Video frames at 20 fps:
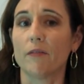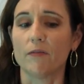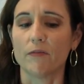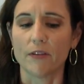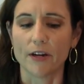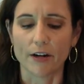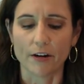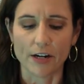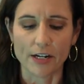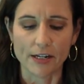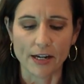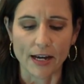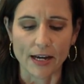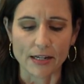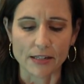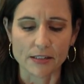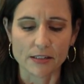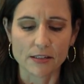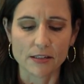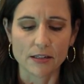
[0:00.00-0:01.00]
Very
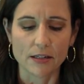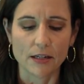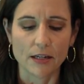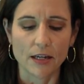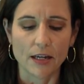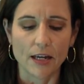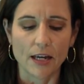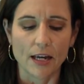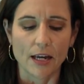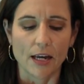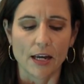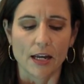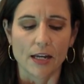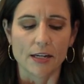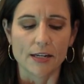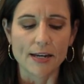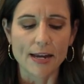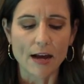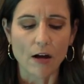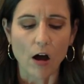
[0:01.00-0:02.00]
nice.
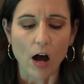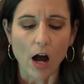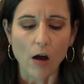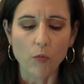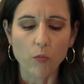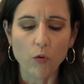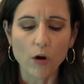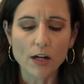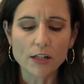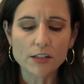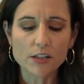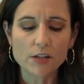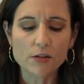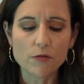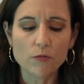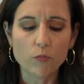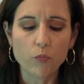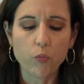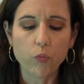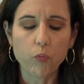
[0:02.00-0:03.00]
Now, I want to
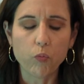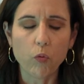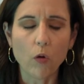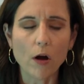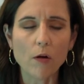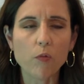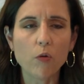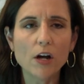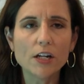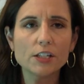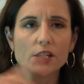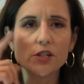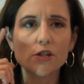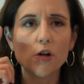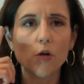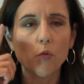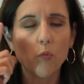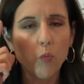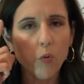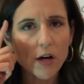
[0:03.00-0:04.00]

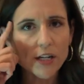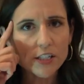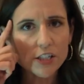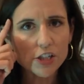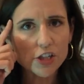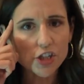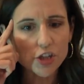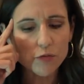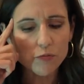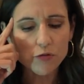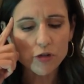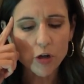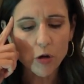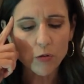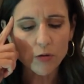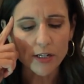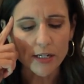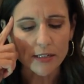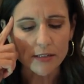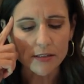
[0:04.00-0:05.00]
know, what did you
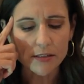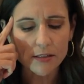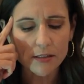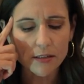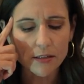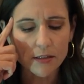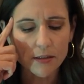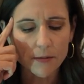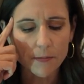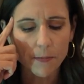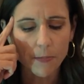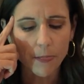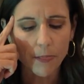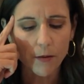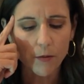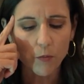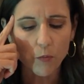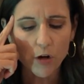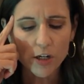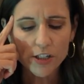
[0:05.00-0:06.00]
notice?
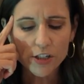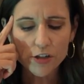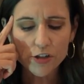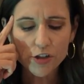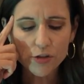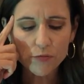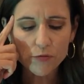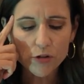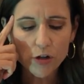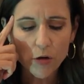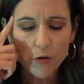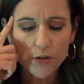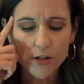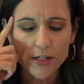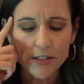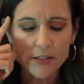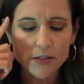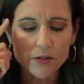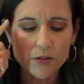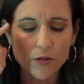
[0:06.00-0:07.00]
What did you
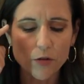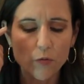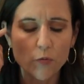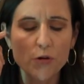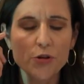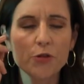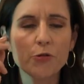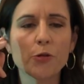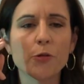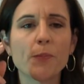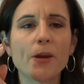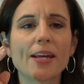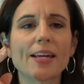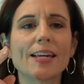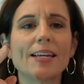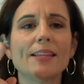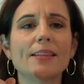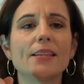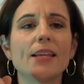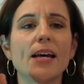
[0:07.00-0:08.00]
notice when you were
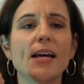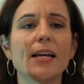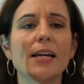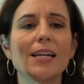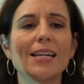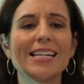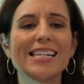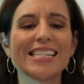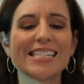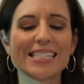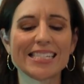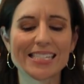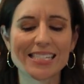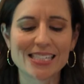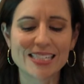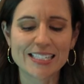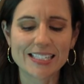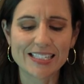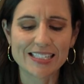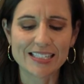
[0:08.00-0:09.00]
making the
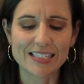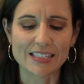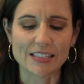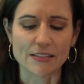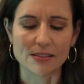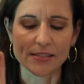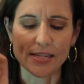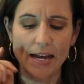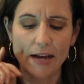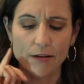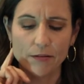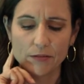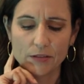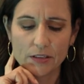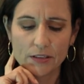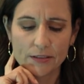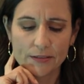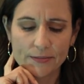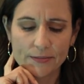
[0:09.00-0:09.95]
Z sound?